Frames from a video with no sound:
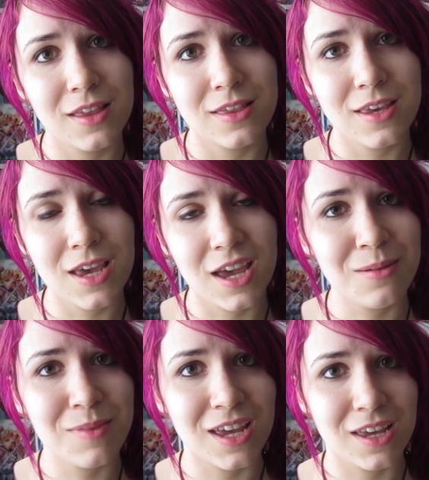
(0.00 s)
the
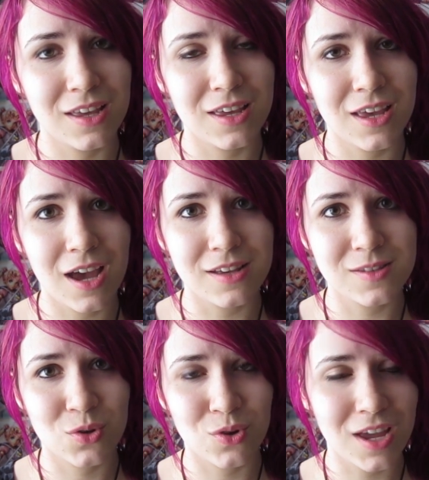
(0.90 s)
anime he
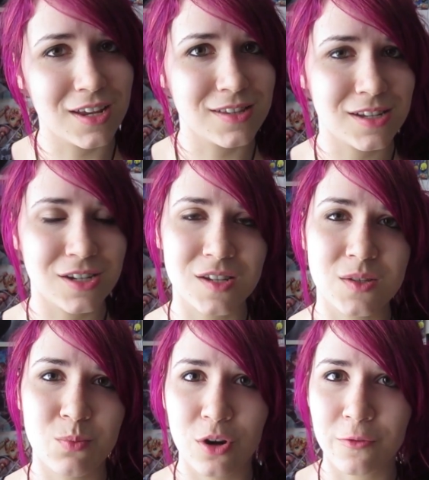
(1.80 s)
has created, such
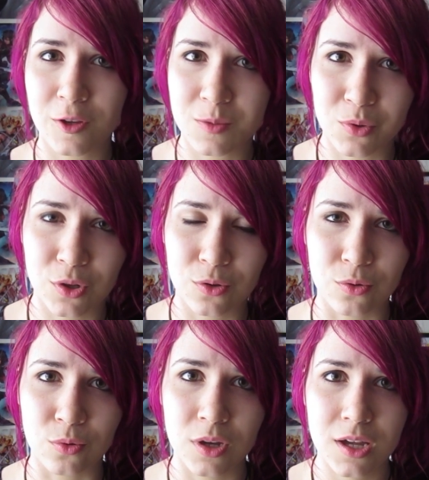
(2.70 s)
as Perfect
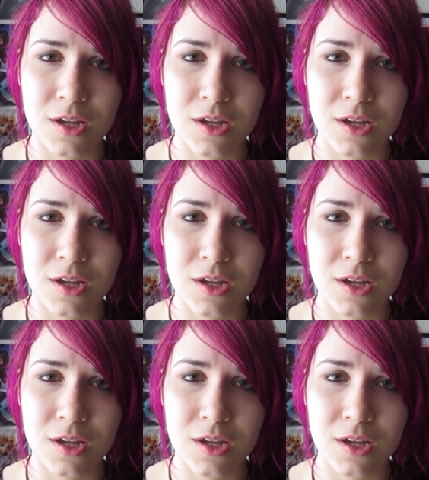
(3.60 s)
Blue,